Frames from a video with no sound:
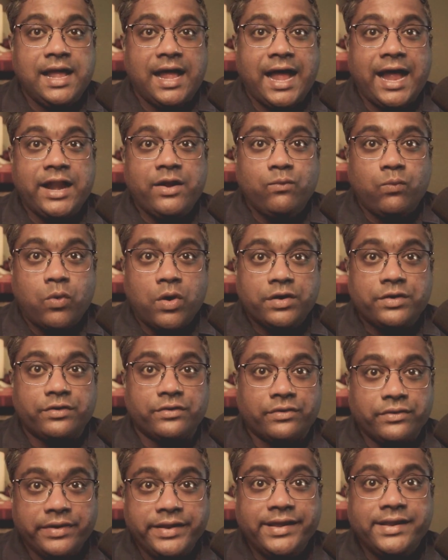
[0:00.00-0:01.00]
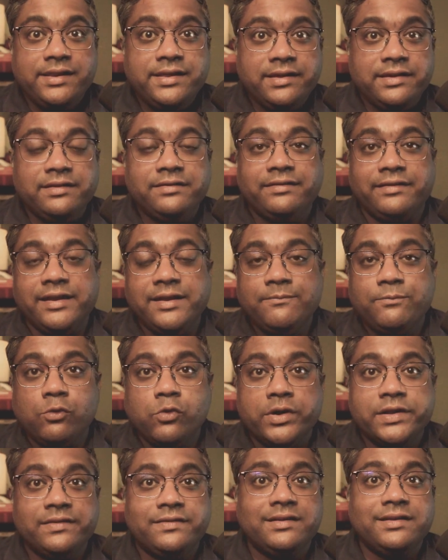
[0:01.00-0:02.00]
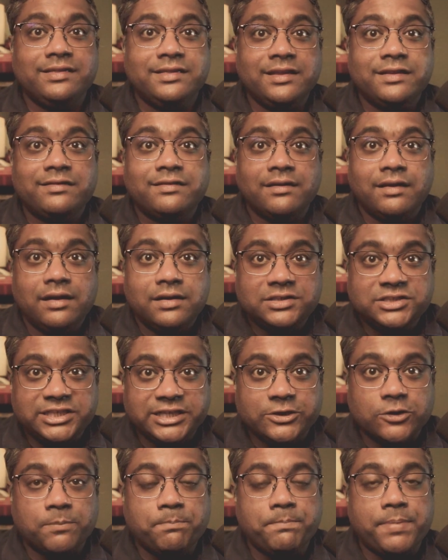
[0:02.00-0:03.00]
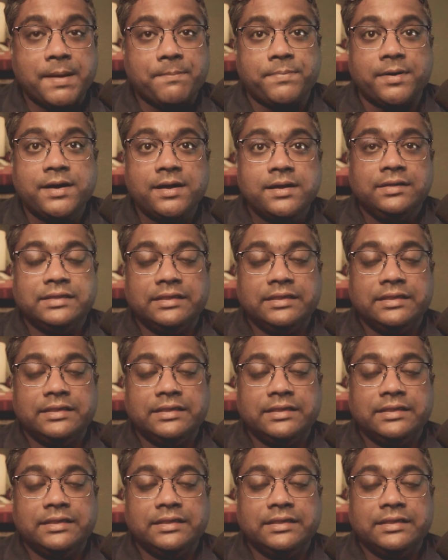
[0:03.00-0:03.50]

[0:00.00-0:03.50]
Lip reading: and what really is influencing this sheet of paper,